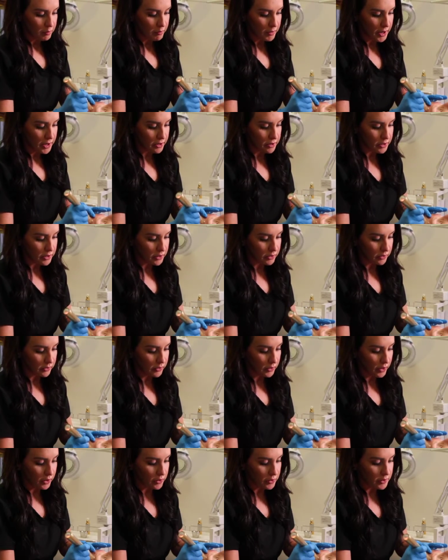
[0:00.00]
Microneedling,
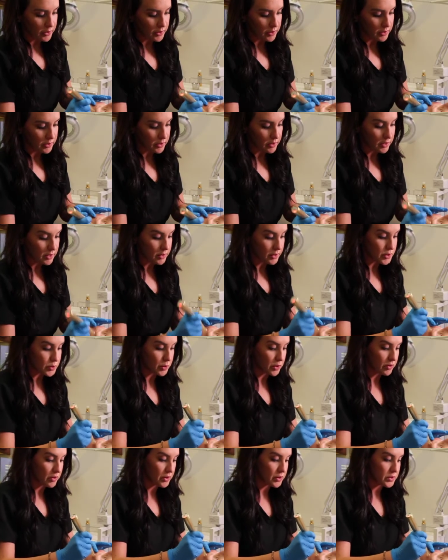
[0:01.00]
though, it is
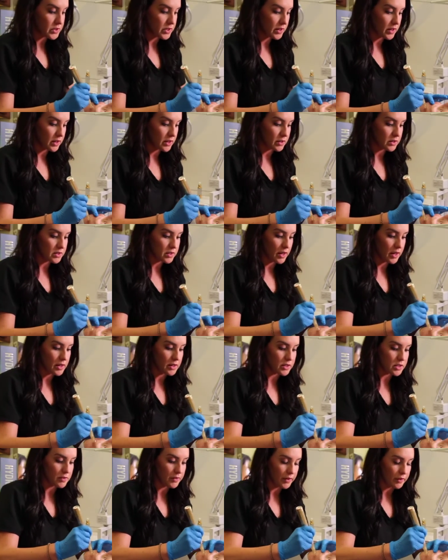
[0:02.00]
one of those things that
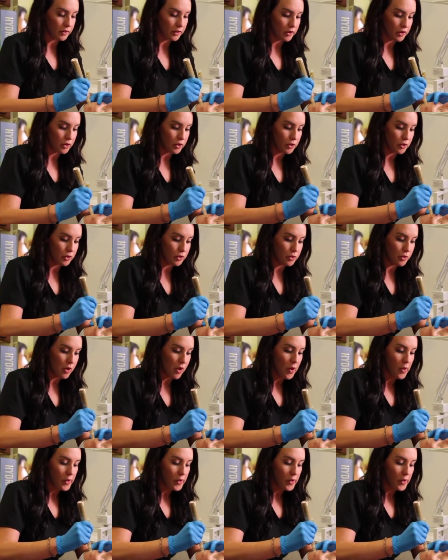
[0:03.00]
is fairly new.